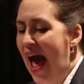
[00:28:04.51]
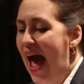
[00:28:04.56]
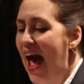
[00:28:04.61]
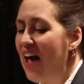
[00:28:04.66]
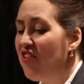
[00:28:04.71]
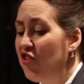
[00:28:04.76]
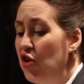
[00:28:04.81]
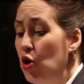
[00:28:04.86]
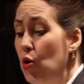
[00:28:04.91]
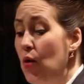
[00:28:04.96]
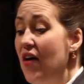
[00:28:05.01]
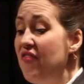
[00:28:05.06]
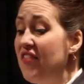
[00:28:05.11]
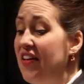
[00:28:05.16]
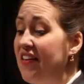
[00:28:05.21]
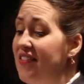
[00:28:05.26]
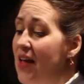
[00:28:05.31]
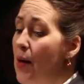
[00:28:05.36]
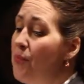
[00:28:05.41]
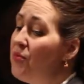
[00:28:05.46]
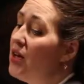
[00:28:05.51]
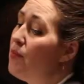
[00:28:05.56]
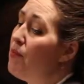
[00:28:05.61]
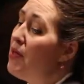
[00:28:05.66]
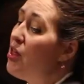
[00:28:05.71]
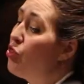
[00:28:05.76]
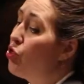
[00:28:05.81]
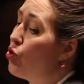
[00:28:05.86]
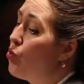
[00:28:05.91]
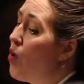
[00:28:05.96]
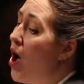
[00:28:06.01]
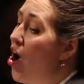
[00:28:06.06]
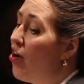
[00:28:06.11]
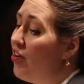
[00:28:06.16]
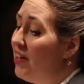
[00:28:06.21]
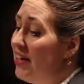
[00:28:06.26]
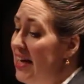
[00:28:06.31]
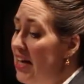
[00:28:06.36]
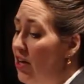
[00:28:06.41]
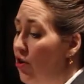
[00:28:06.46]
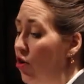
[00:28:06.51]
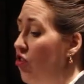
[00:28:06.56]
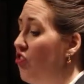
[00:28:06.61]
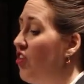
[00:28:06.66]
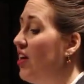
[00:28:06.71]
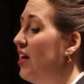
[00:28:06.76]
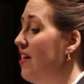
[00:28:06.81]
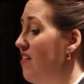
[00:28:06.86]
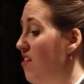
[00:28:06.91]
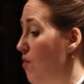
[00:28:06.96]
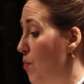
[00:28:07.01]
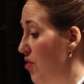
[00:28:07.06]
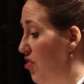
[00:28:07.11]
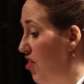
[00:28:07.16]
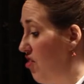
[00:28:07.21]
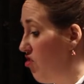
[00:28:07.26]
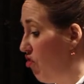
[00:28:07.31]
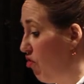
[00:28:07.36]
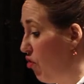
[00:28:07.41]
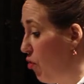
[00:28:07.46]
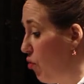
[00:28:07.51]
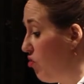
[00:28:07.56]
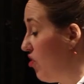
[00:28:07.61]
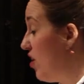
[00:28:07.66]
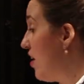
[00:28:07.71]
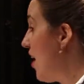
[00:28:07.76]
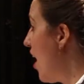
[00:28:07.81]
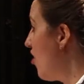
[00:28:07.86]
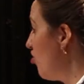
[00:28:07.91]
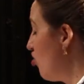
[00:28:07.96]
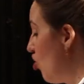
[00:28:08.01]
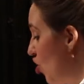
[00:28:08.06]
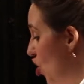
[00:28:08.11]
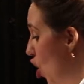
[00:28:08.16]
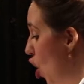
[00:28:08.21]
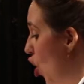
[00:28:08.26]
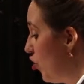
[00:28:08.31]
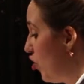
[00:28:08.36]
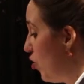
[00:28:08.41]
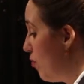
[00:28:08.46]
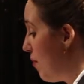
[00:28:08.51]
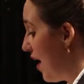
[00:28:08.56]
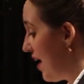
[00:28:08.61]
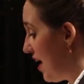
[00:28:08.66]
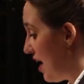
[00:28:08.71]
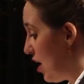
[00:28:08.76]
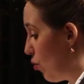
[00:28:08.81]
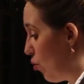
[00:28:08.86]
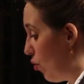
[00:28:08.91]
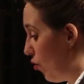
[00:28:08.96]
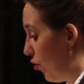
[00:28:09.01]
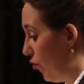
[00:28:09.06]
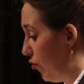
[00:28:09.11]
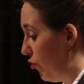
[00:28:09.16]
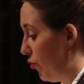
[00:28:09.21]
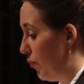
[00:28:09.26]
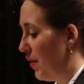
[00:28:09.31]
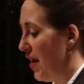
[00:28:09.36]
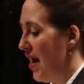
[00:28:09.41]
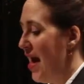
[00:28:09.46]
As you have accepted me through our leaders, Elizabeth and Susan, I shall call you my equals.